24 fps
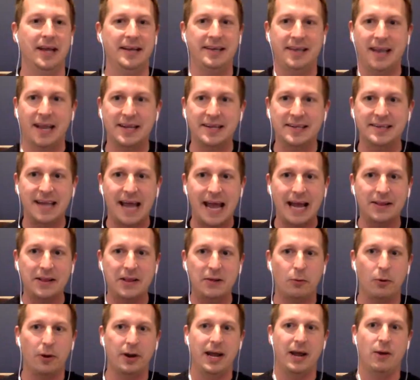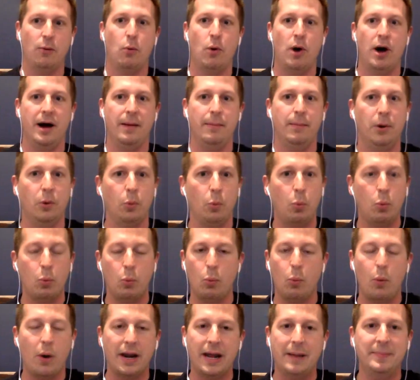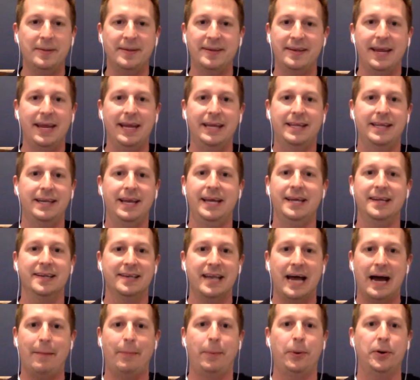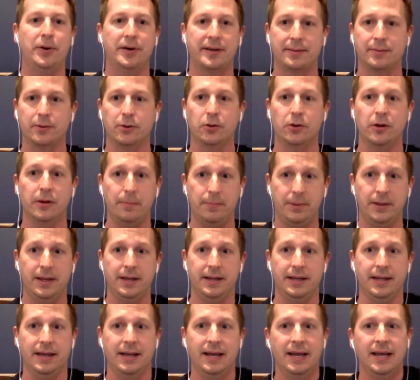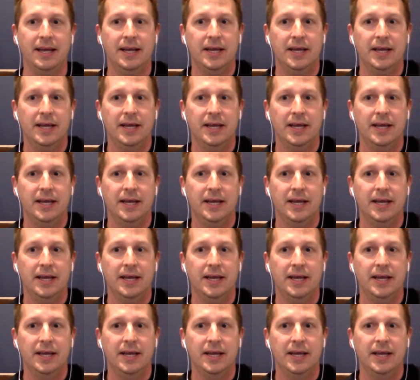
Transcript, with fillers: That's exactly what I want. But what I'm saying today is not personal opinion.